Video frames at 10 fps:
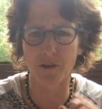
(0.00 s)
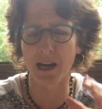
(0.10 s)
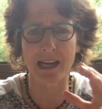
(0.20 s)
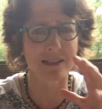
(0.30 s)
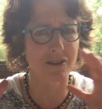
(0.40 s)

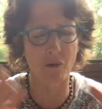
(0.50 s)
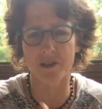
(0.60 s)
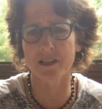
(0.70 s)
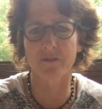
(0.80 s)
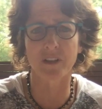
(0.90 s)
greens,
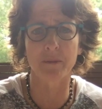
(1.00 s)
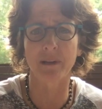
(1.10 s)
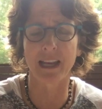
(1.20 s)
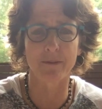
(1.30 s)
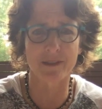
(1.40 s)
course in the
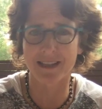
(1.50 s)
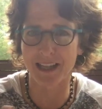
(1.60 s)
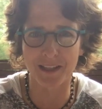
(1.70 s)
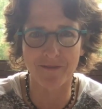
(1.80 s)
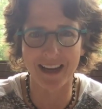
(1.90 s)
floodplain, was
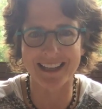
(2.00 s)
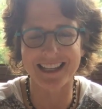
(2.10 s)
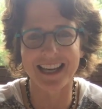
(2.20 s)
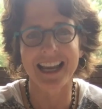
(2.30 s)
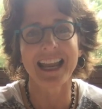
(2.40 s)
nothing fancy,